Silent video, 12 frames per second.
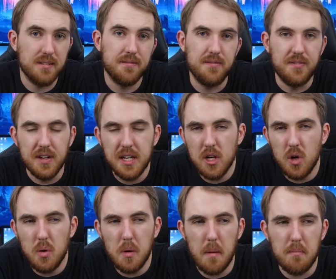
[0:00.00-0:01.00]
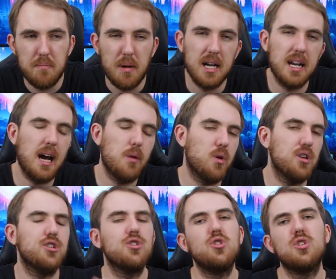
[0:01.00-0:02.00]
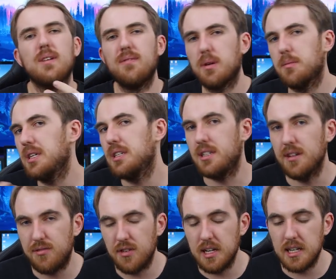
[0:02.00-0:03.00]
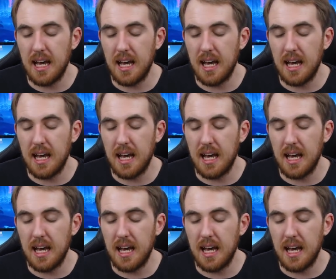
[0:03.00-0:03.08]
video, but I want to do something a bit different